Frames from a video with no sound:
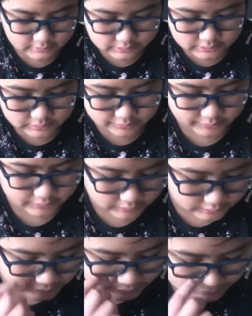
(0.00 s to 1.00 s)
Also for
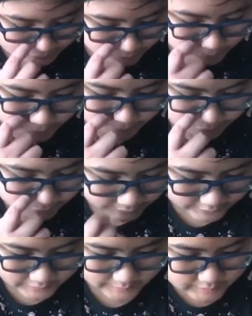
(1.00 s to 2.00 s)
all the other people,
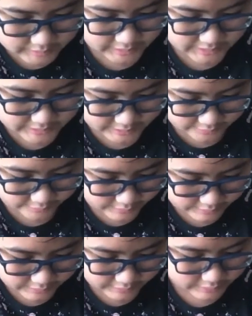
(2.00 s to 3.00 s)
let them stay safe,
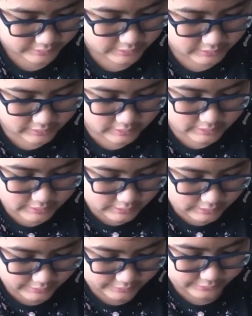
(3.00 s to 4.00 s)
and then
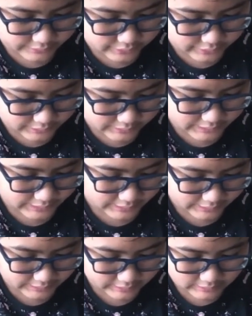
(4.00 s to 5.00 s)
so that they
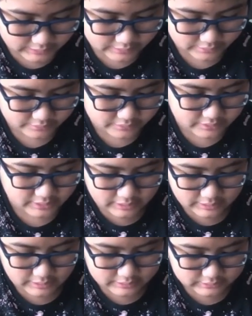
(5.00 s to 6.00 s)
can live
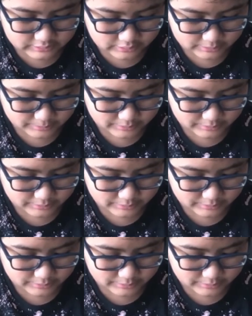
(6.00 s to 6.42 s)
as a